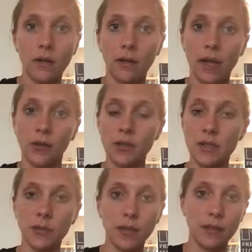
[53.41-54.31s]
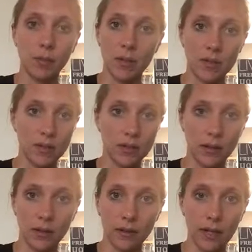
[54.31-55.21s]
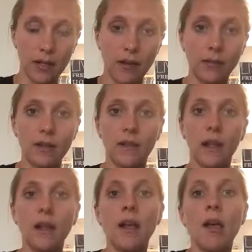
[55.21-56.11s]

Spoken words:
Okay, you'll still get the business starter kit and everything,